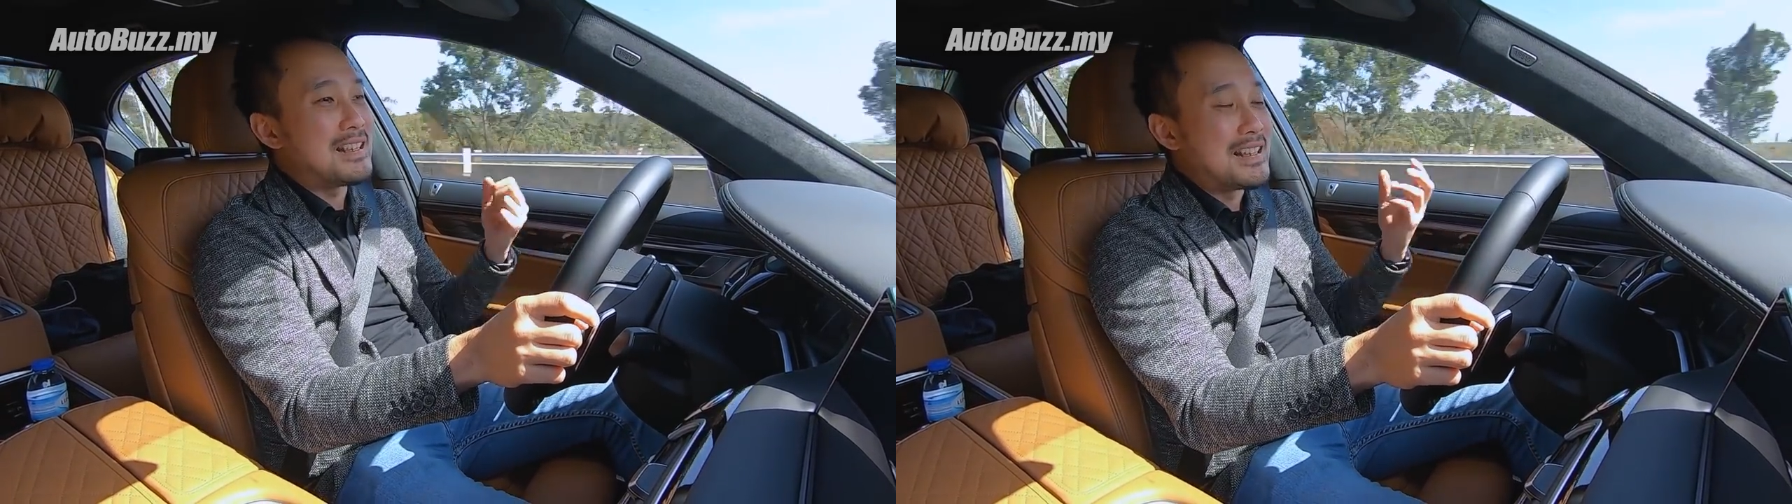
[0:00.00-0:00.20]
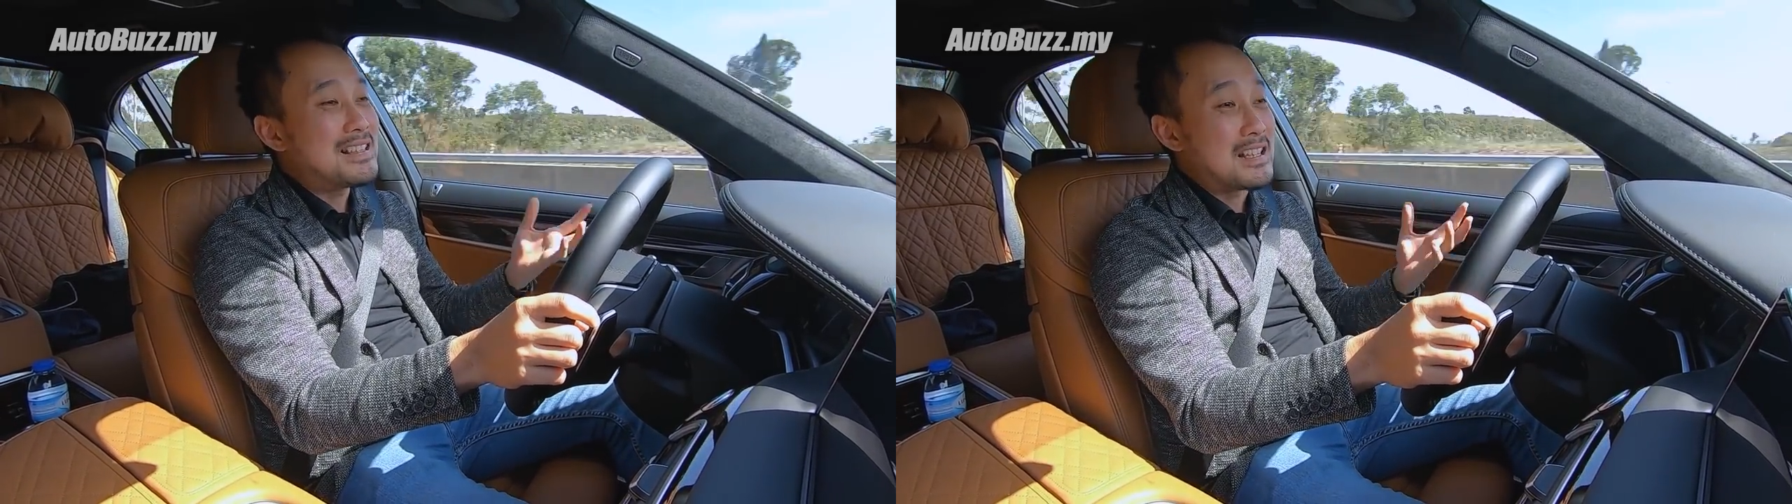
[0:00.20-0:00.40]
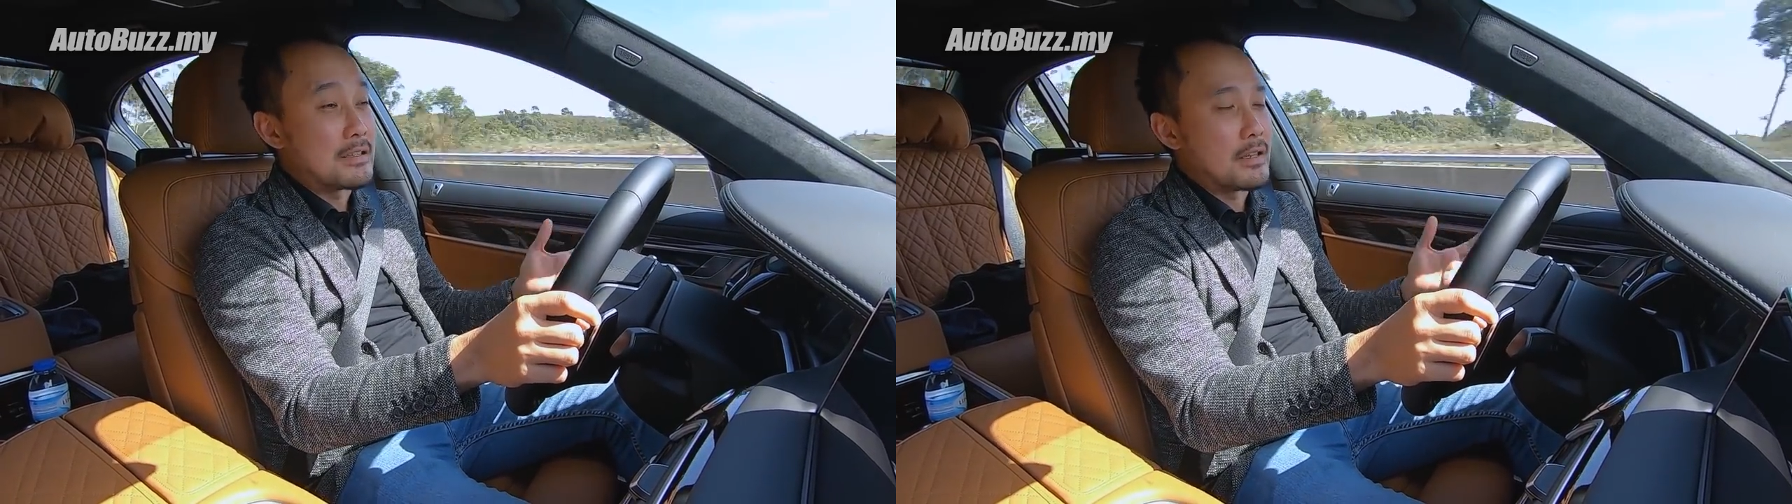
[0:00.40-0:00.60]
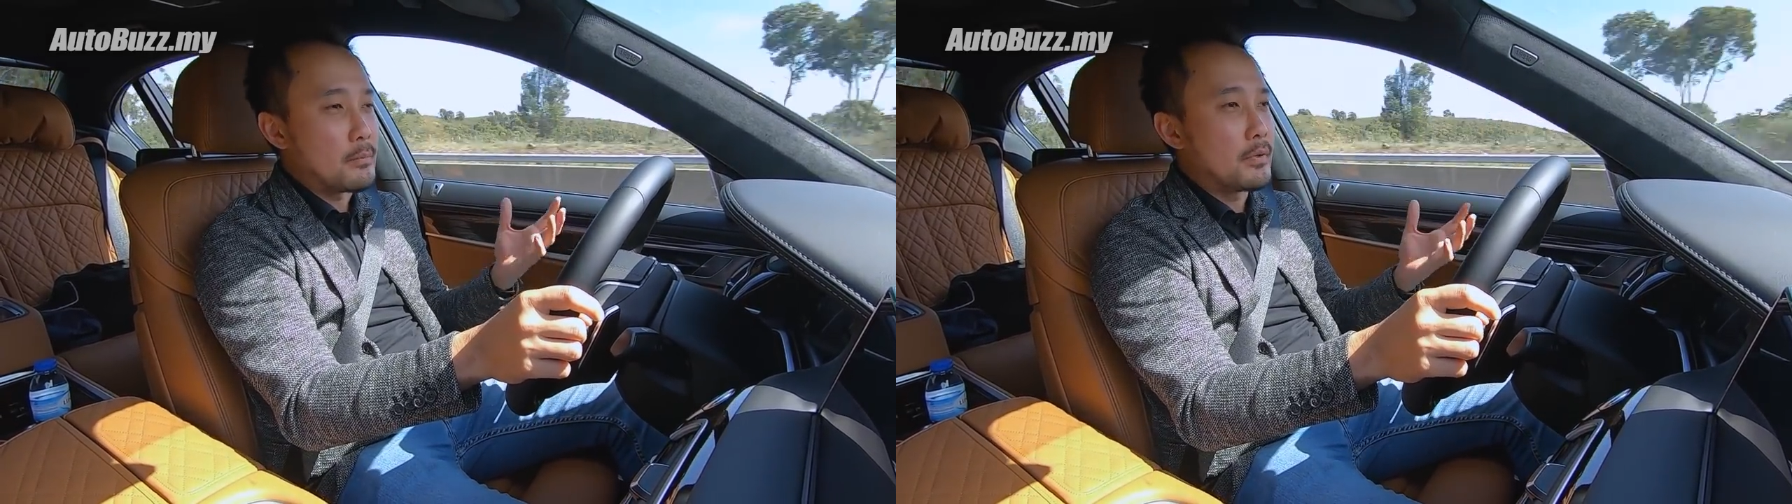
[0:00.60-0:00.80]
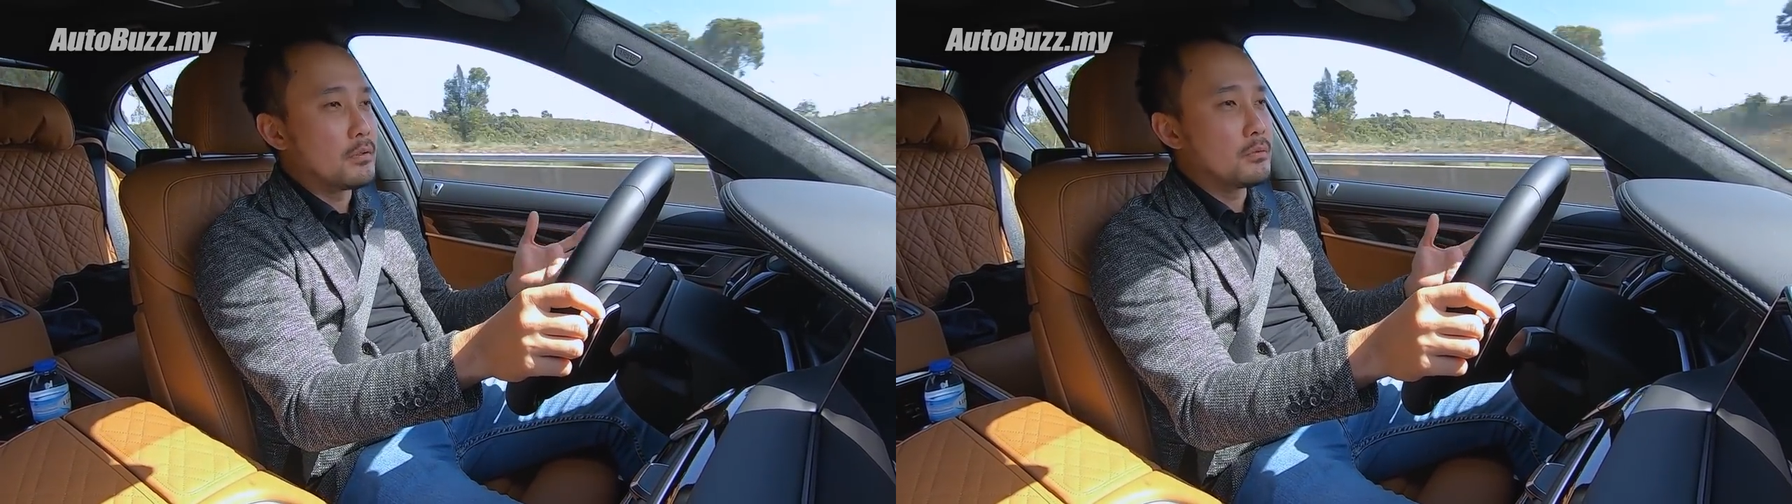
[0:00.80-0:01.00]
this is
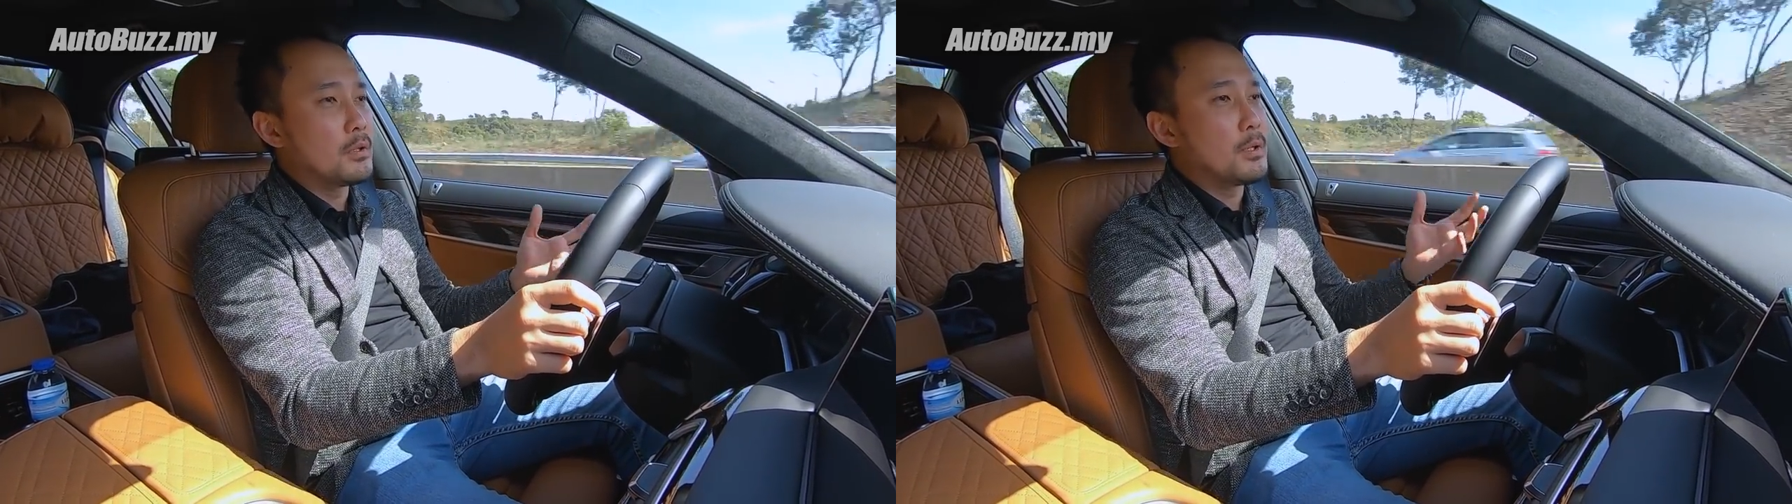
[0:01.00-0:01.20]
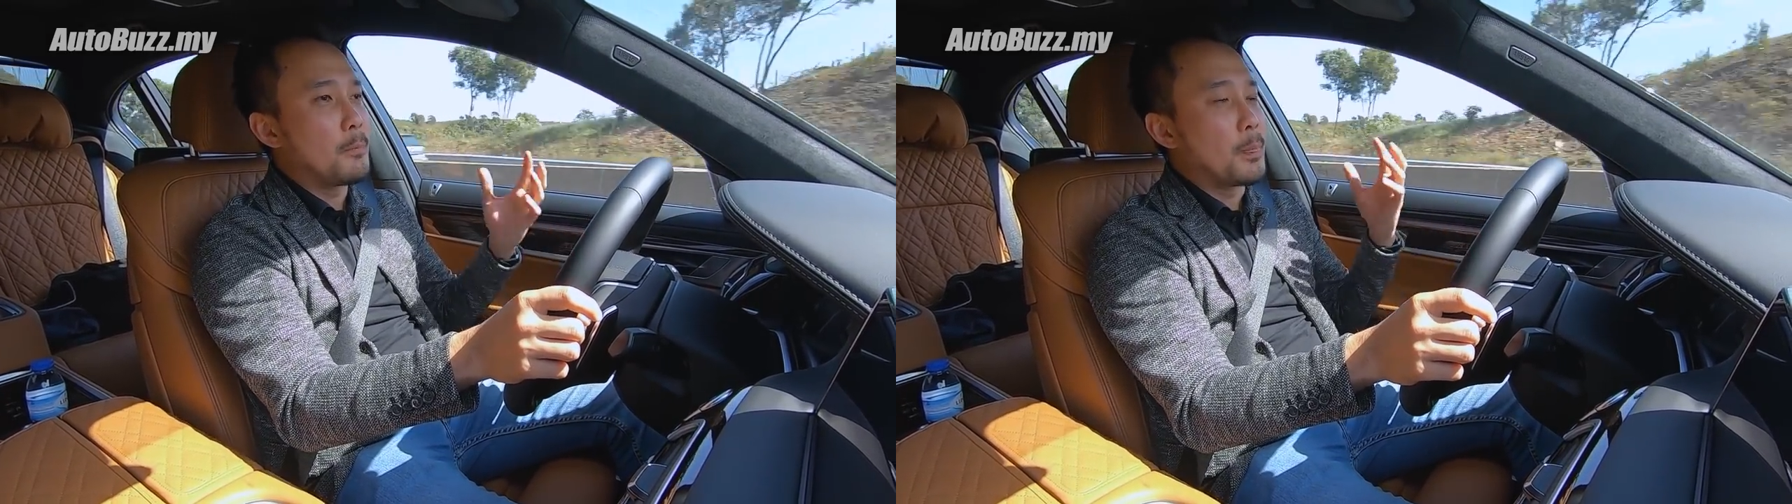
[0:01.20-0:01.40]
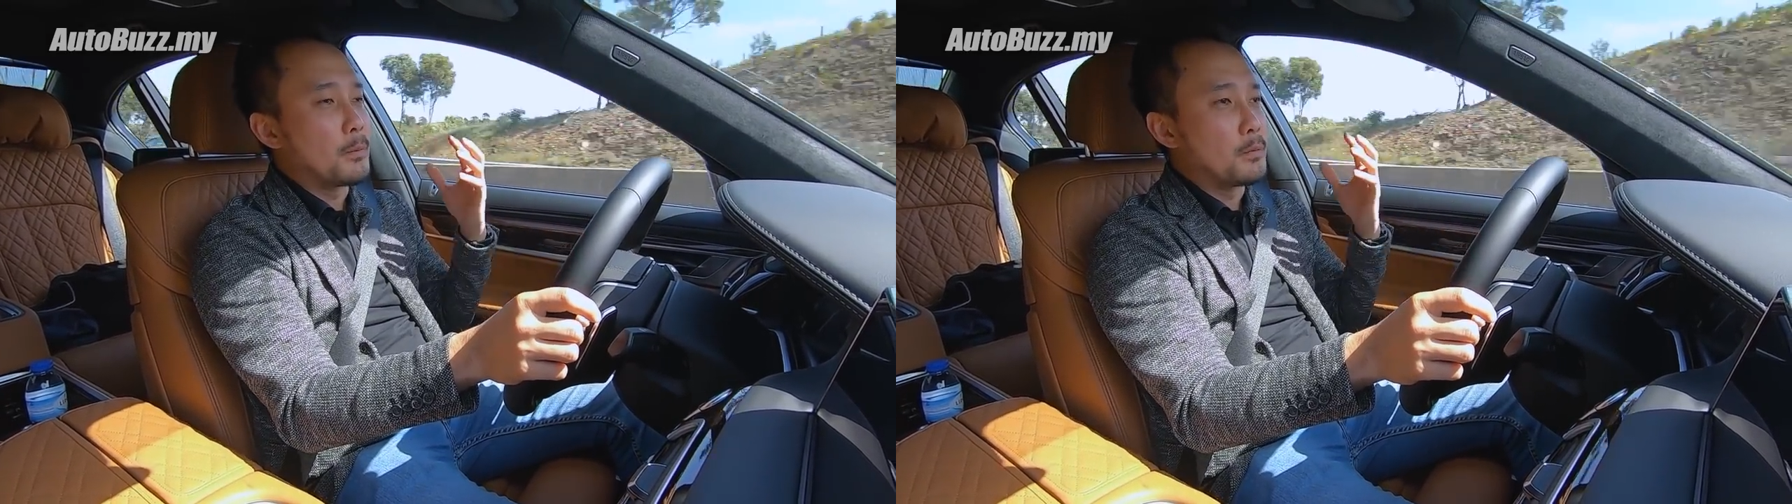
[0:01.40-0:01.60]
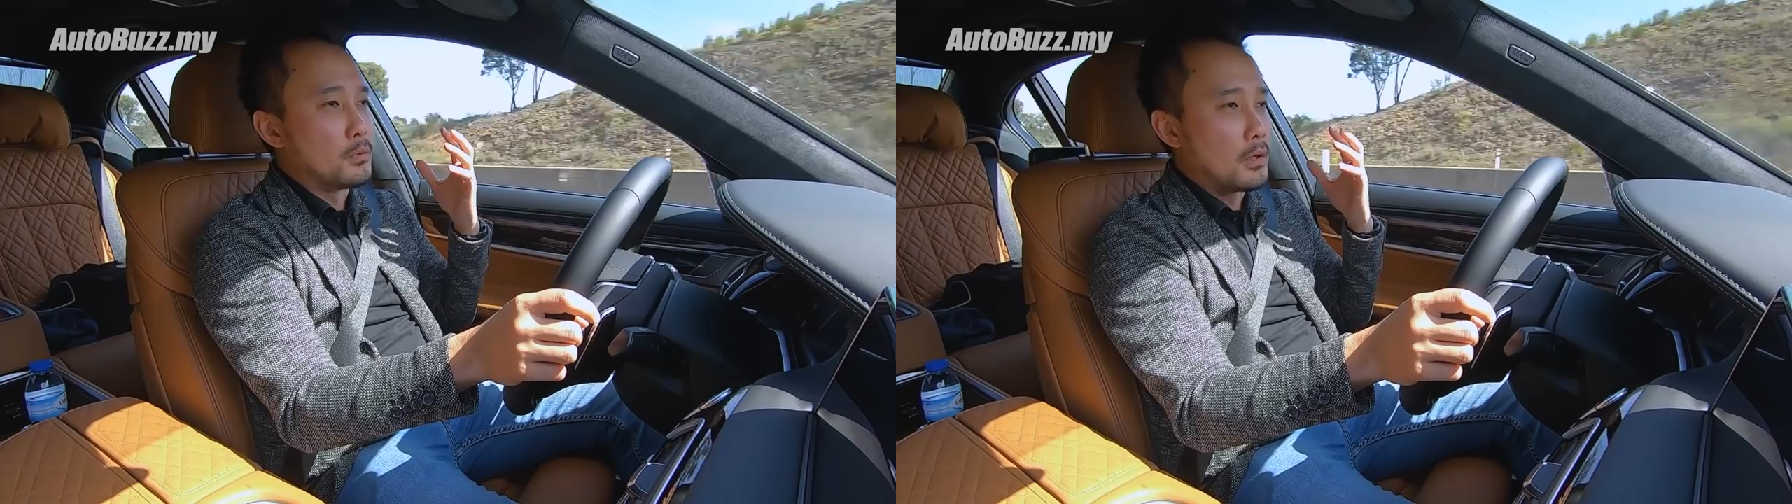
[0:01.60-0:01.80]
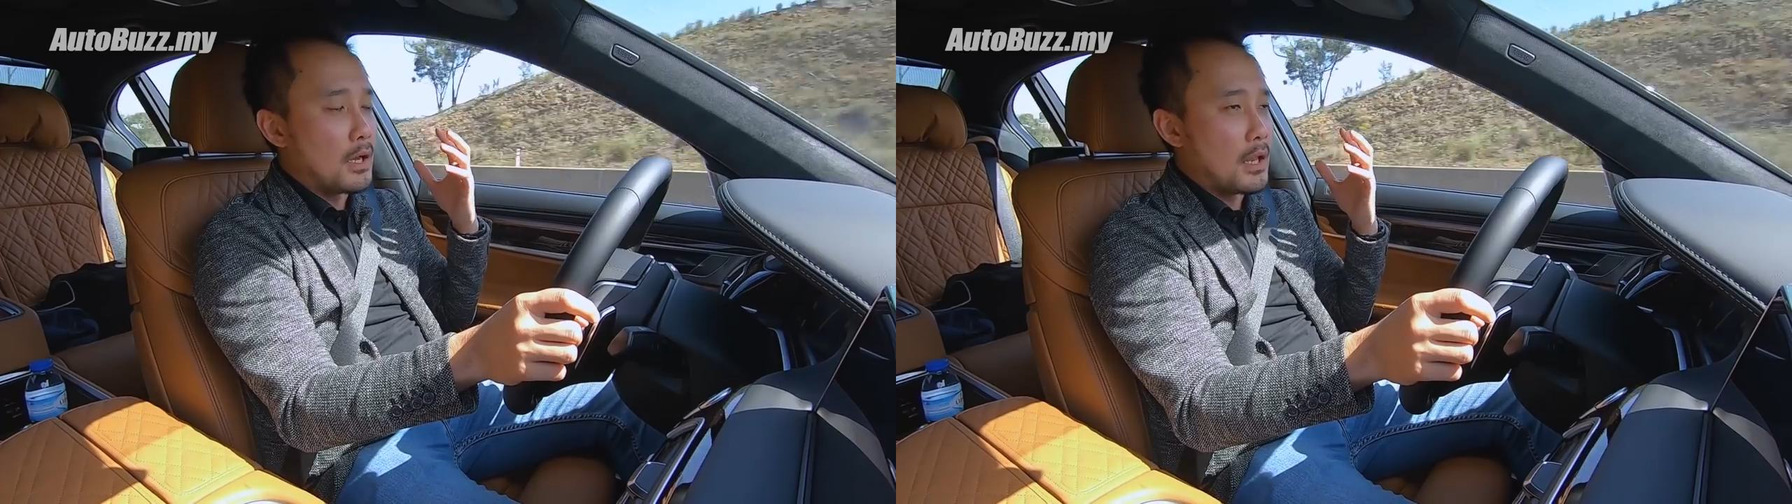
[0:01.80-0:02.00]
able to